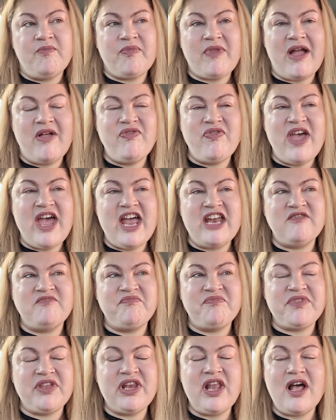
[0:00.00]
And
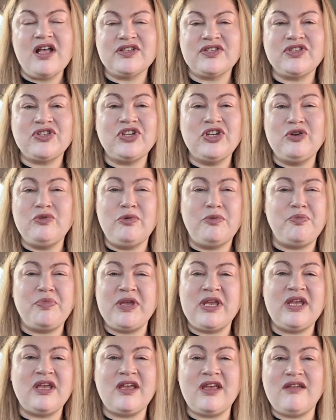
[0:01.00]
then the last 2 would
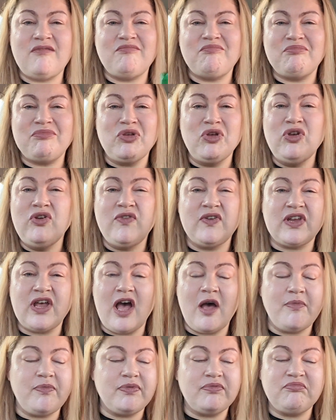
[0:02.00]
be hoovered
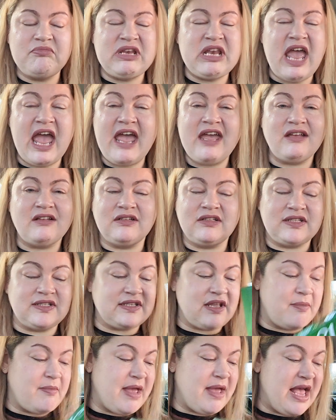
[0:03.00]
up, inhaled
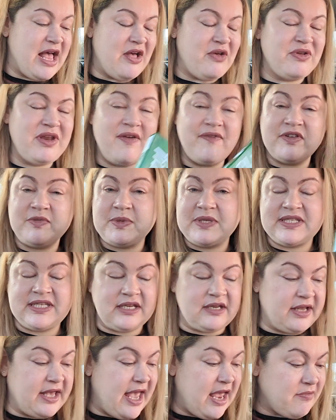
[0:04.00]
somehow, never to be
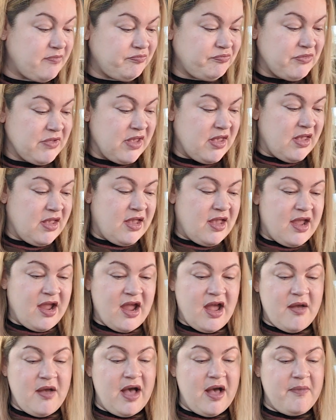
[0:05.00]
seen again.
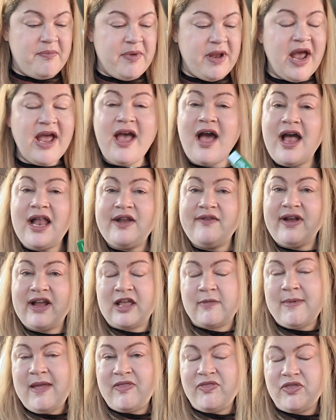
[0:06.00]
But I highly
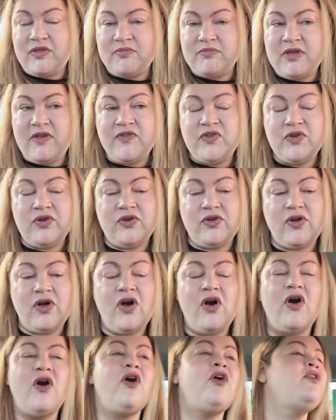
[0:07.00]
recommend them if you're
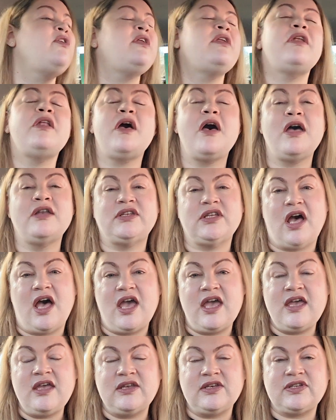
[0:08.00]
on a
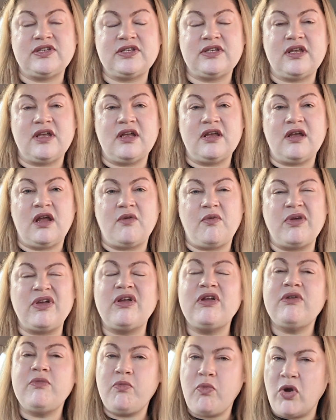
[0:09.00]
diet,
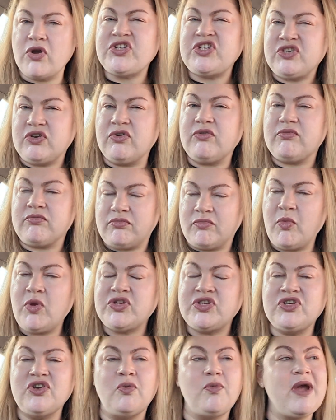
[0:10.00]
you're watching
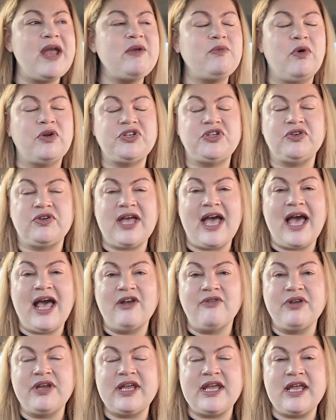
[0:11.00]
your weight, watching your
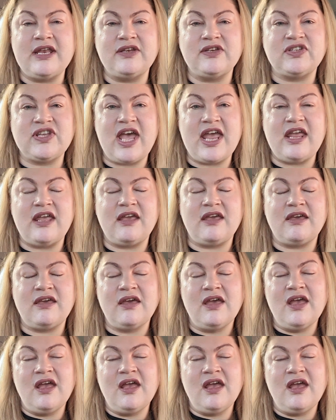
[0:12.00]
calorie intake,